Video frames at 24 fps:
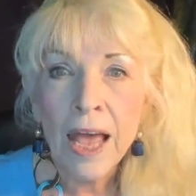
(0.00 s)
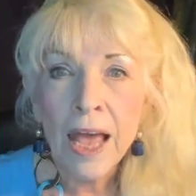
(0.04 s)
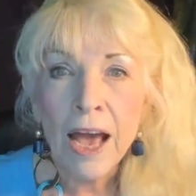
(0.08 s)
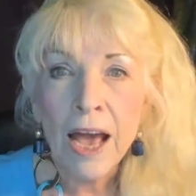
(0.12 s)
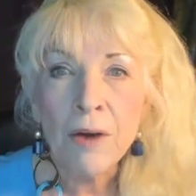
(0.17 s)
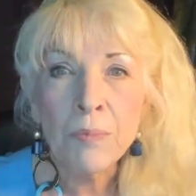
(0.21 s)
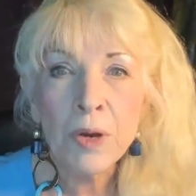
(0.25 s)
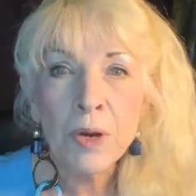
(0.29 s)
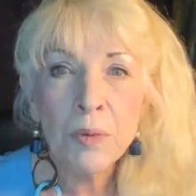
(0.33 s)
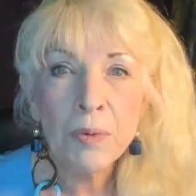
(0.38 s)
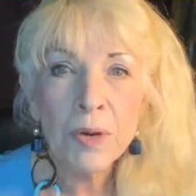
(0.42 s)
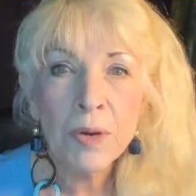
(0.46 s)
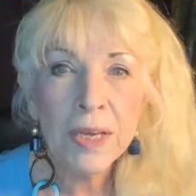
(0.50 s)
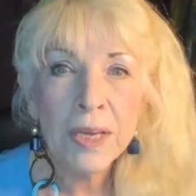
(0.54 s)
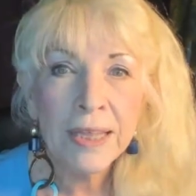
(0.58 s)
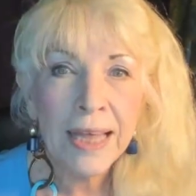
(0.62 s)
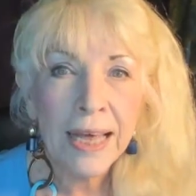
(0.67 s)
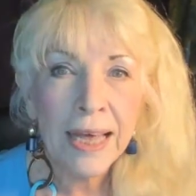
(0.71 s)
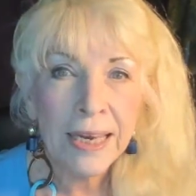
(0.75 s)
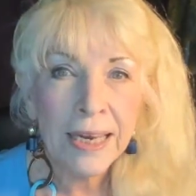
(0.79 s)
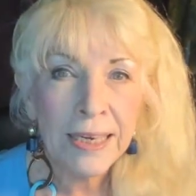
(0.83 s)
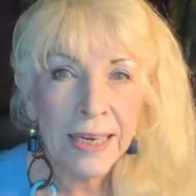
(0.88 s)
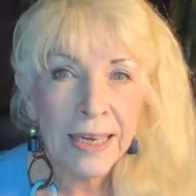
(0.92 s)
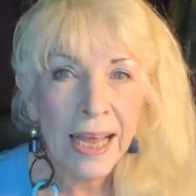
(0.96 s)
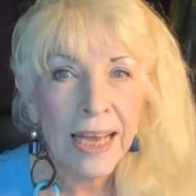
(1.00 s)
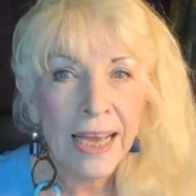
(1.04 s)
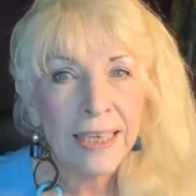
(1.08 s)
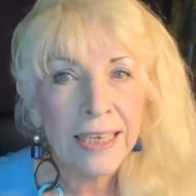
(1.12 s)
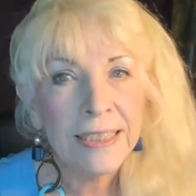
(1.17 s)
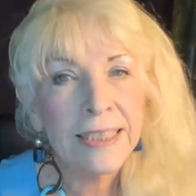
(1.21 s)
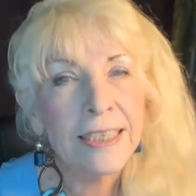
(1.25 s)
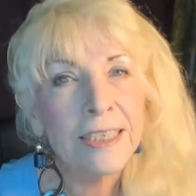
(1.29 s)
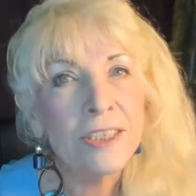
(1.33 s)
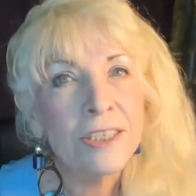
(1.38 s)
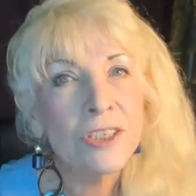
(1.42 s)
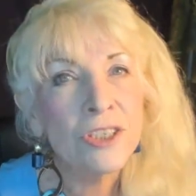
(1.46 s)
And we read that in
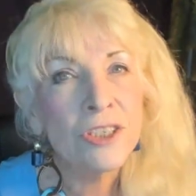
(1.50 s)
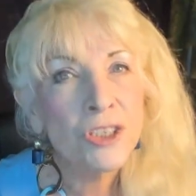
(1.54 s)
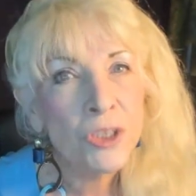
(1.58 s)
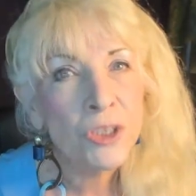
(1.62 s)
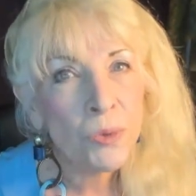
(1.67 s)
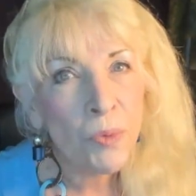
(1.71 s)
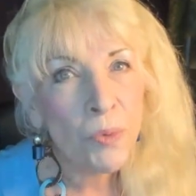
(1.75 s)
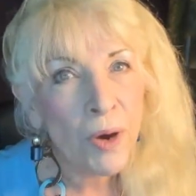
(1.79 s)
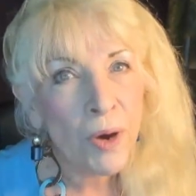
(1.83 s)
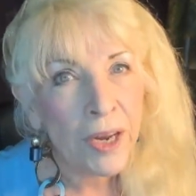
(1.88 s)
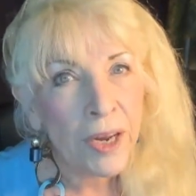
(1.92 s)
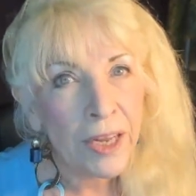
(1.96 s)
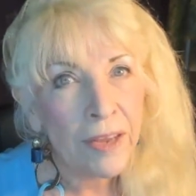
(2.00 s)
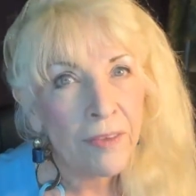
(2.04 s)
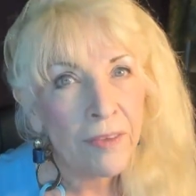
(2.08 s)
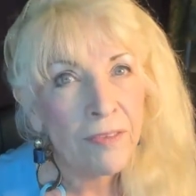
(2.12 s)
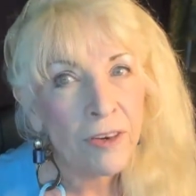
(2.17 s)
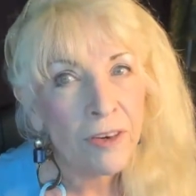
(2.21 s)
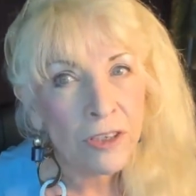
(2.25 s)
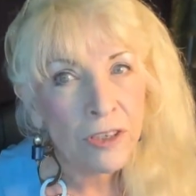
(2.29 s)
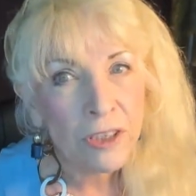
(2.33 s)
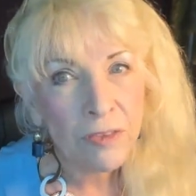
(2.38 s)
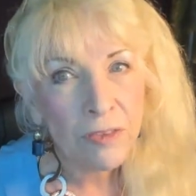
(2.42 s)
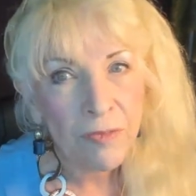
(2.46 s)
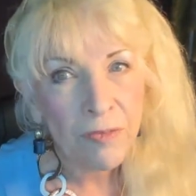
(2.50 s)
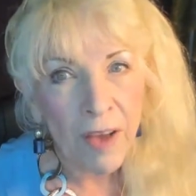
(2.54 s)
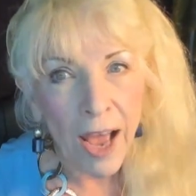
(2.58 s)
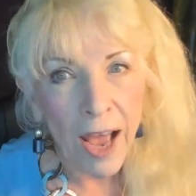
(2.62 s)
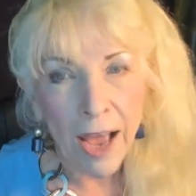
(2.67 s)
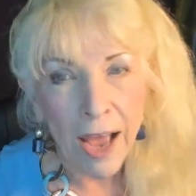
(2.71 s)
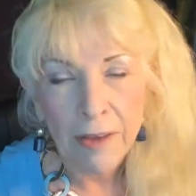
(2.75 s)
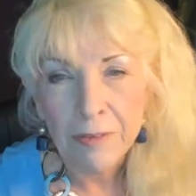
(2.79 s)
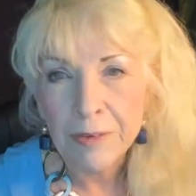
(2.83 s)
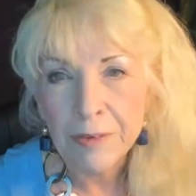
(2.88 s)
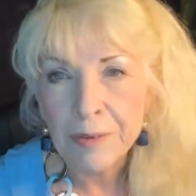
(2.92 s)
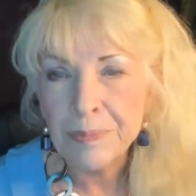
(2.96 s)
Exodus 20, verse
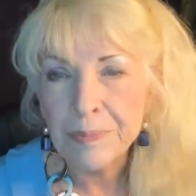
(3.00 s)
5.